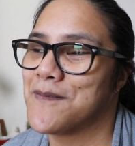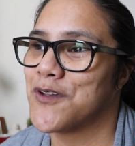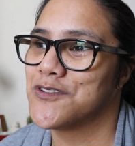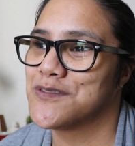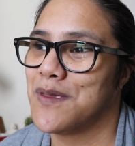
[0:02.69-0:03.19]

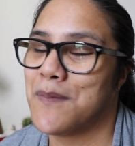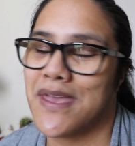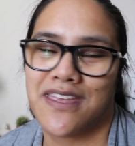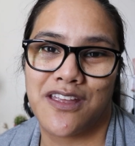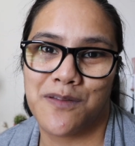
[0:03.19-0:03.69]
I'm going to be
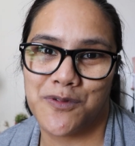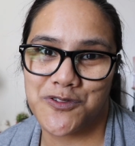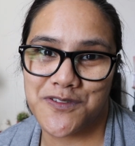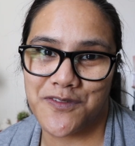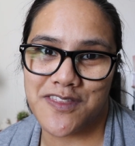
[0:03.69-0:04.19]
making
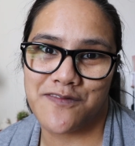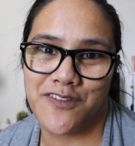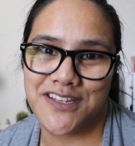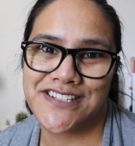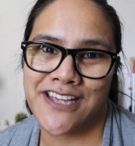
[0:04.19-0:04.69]
kombucha for the
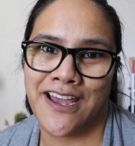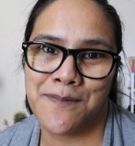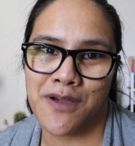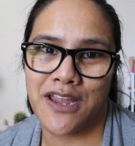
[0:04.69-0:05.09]
first time.